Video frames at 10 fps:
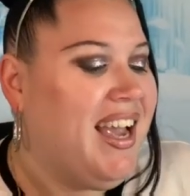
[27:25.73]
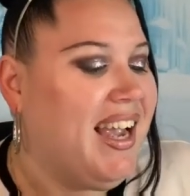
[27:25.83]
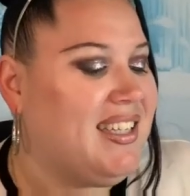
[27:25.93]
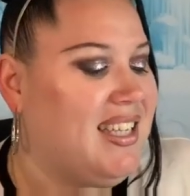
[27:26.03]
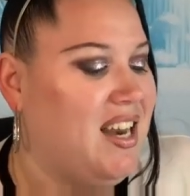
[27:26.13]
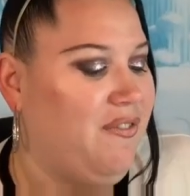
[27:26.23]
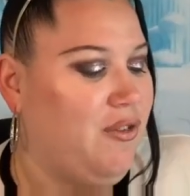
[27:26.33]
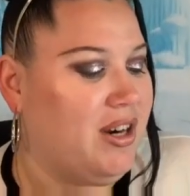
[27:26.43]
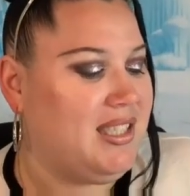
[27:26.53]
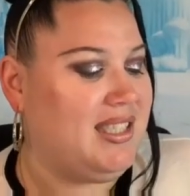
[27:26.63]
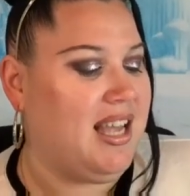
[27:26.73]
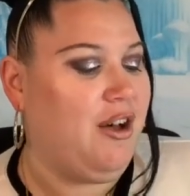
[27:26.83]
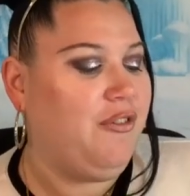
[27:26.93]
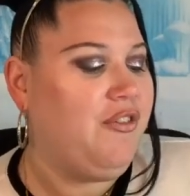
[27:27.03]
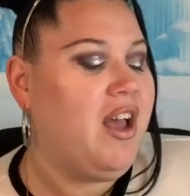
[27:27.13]
it did it for
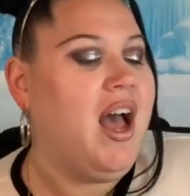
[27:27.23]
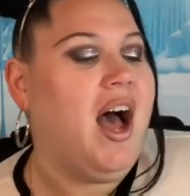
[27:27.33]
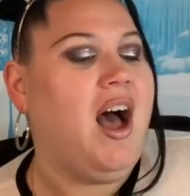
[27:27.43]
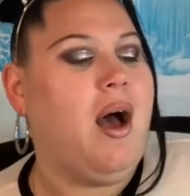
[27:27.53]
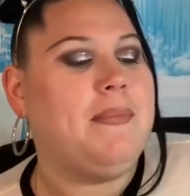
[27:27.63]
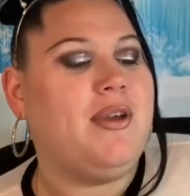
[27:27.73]
itself. Um,